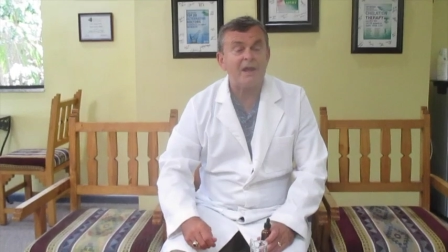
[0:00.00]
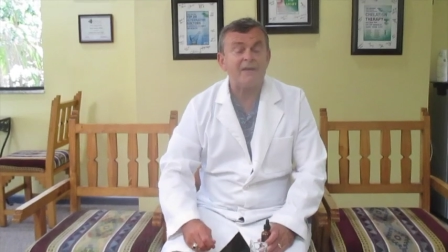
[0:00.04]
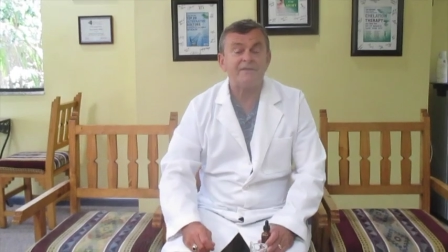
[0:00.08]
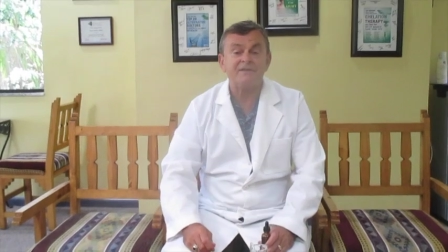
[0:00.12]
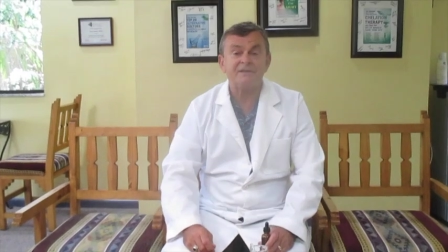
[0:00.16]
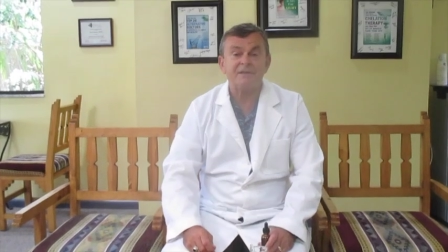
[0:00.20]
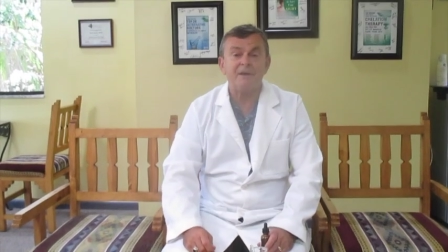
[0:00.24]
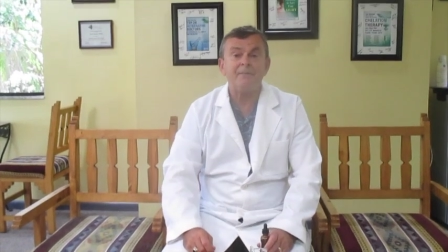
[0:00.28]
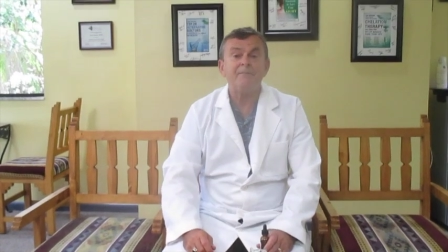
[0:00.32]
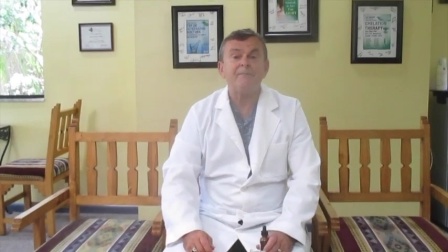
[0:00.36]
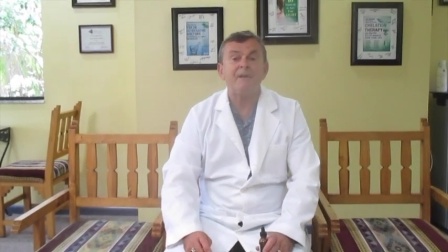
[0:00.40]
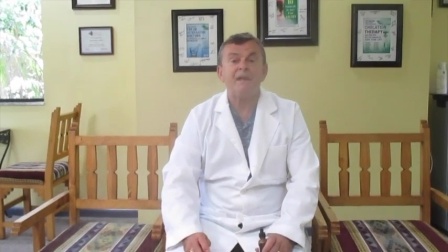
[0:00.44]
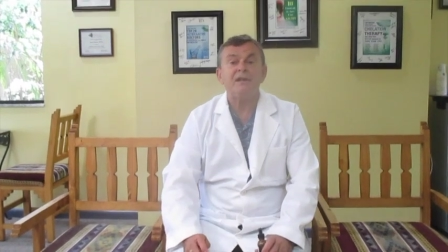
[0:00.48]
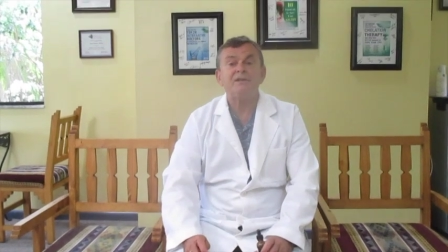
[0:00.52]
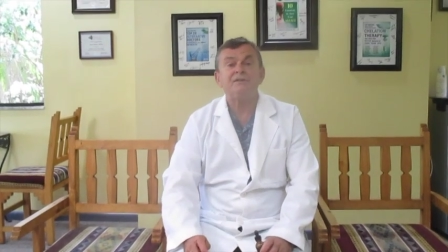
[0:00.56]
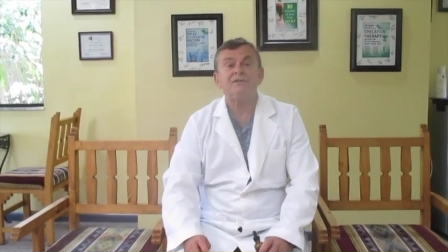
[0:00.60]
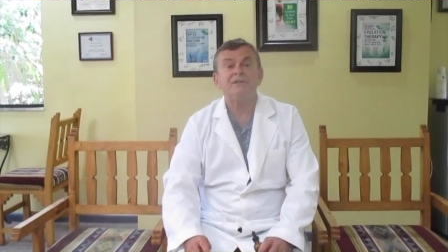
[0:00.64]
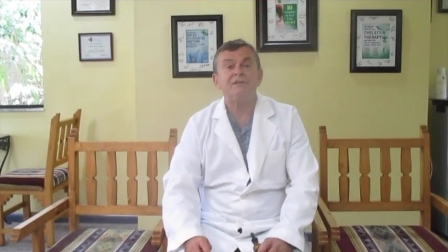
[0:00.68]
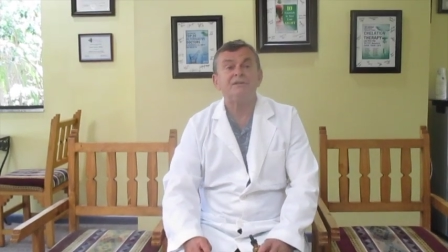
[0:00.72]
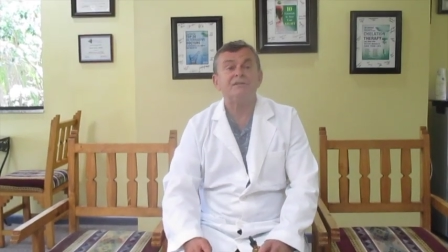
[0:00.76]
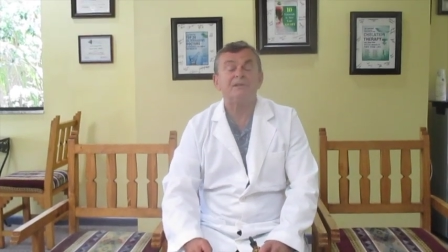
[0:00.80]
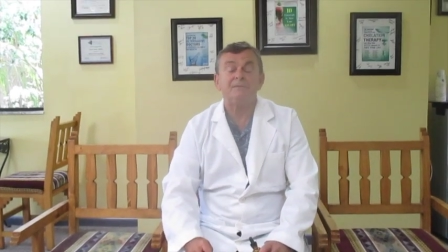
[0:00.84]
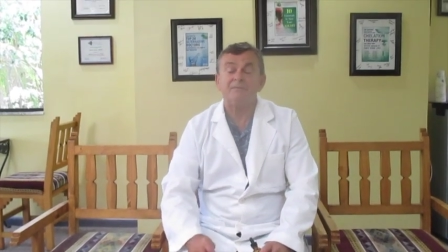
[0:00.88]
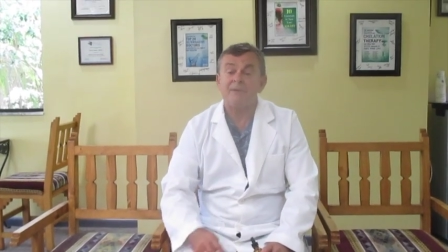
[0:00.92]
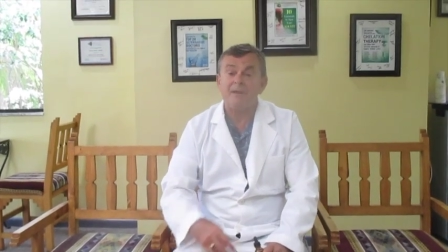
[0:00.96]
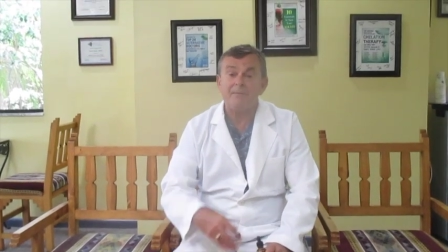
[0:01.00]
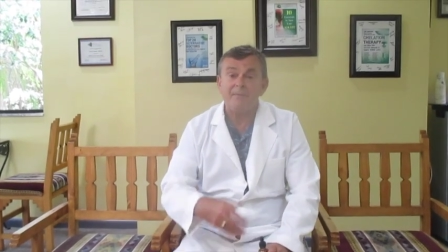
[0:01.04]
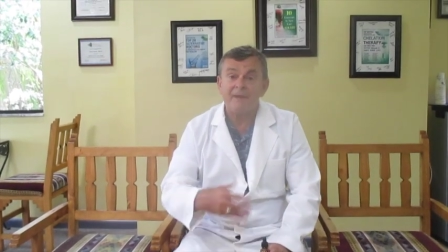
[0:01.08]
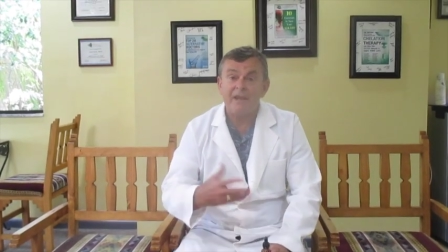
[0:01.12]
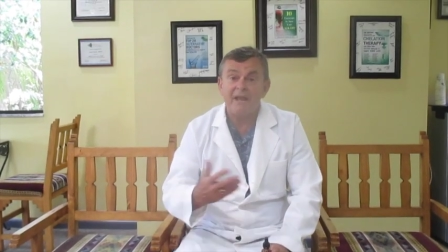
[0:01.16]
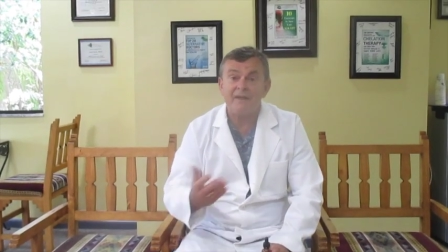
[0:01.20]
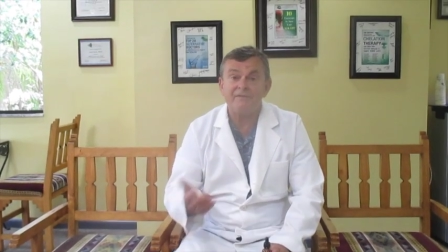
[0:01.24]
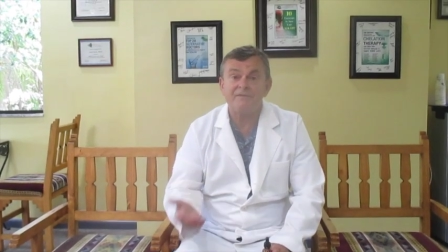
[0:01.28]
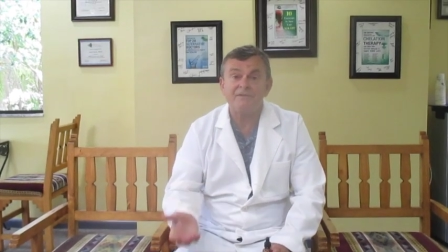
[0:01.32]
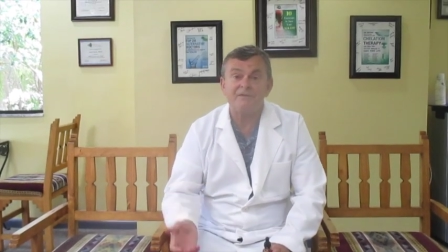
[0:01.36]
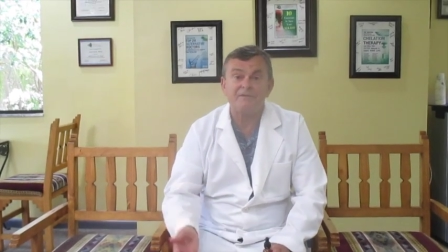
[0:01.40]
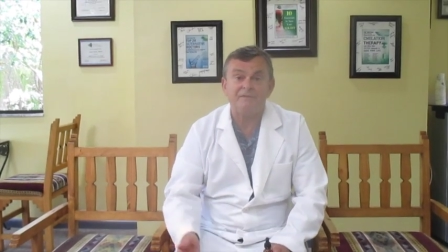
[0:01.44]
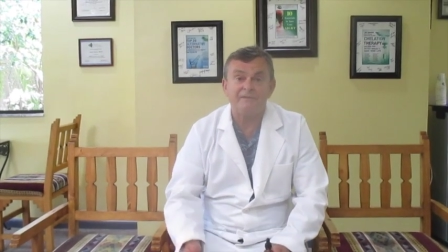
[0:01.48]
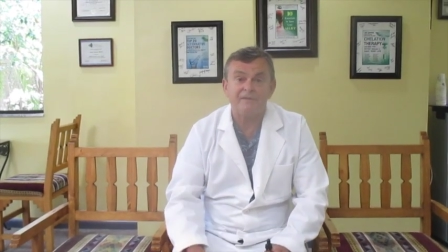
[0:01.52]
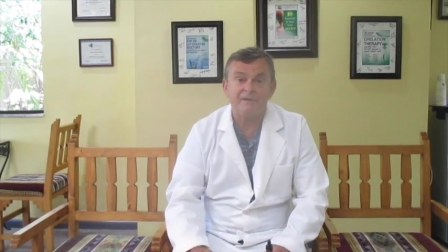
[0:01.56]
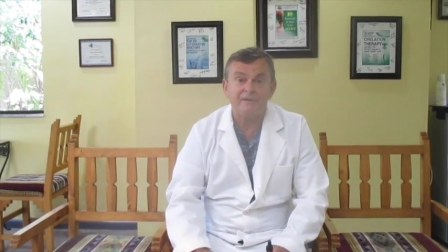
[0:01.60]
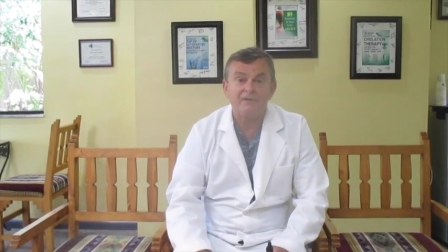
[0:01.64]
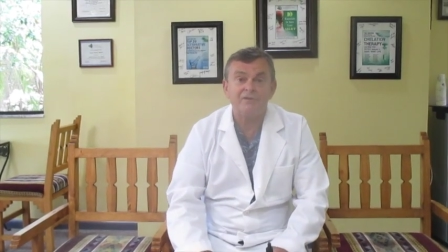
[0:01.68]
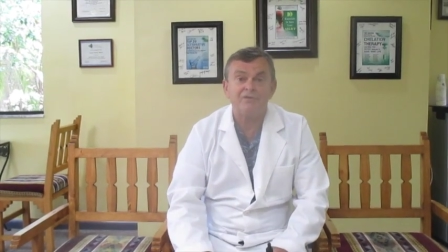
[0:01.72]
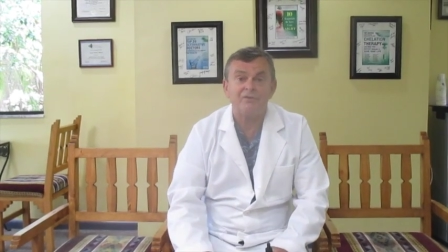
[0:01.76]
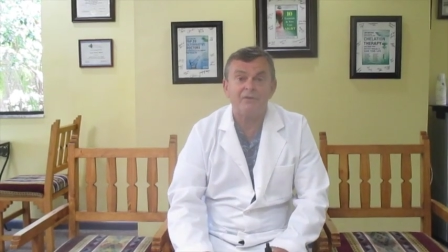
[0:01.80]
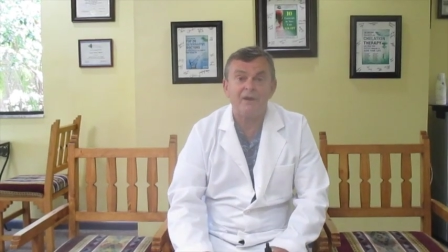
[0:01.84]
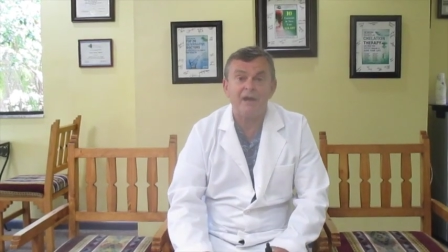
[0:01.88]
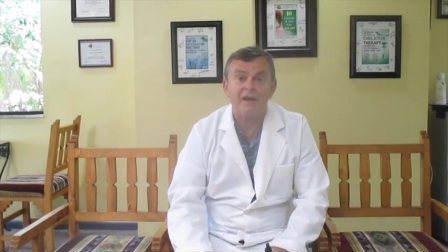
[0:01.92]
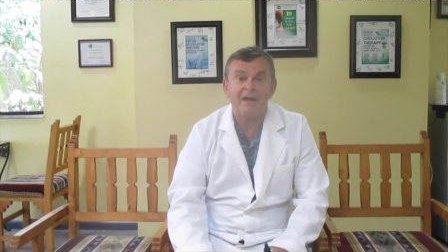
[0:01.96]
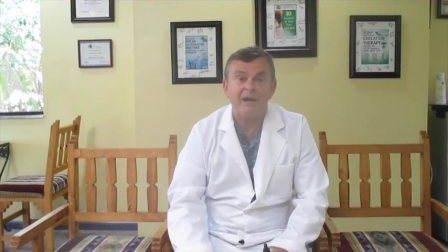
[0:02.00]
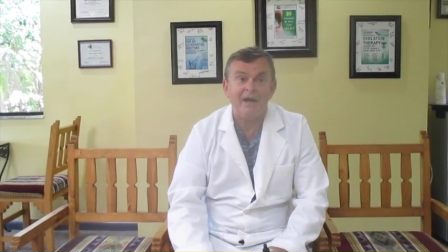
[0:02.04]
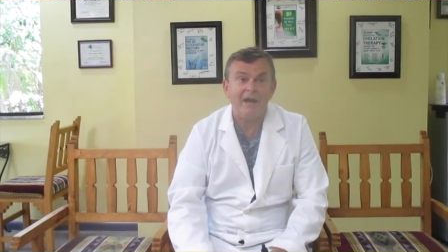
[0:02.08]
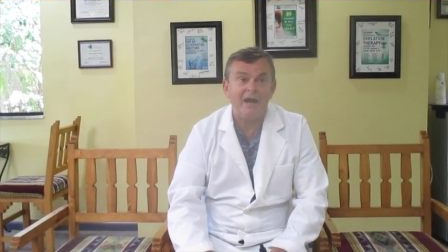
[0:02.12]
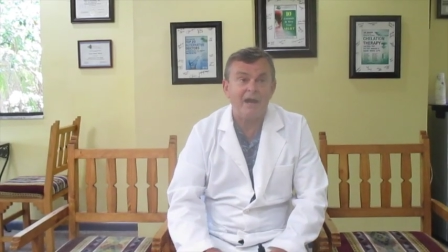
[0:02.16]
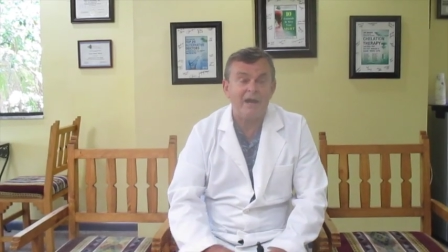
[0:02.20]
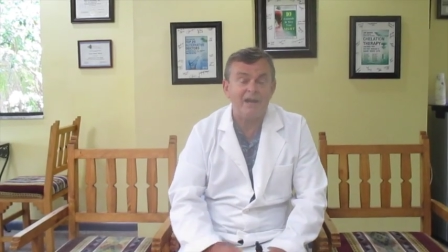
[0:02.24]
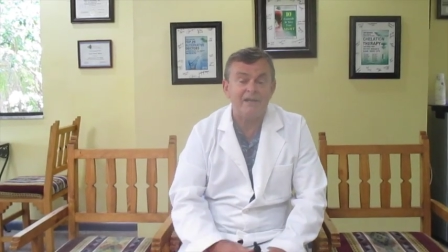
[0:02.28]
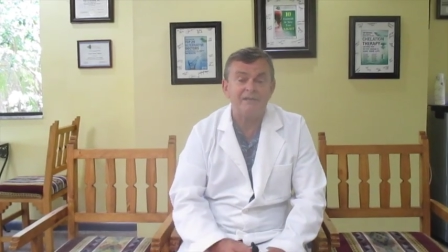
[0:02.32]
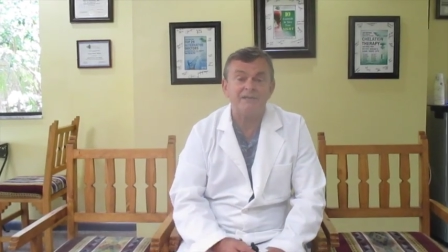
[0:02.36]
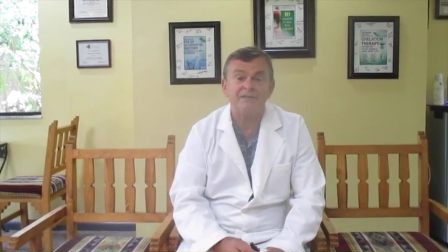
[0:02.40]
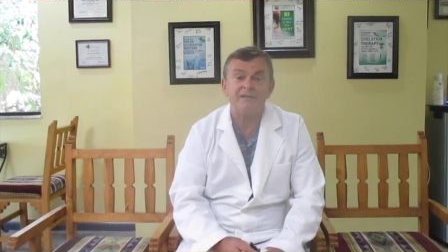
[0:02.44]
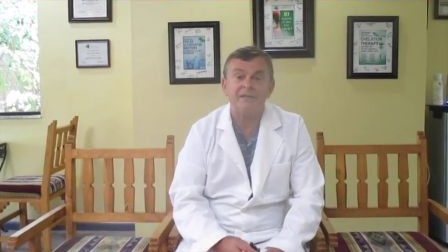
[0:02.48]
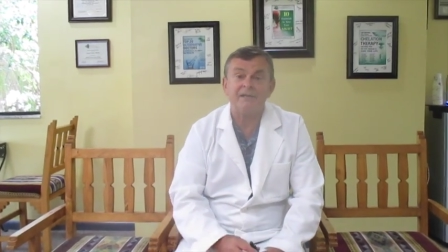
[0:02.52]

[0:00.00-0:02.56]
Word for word: have some patients that maybe have severe dry eyes.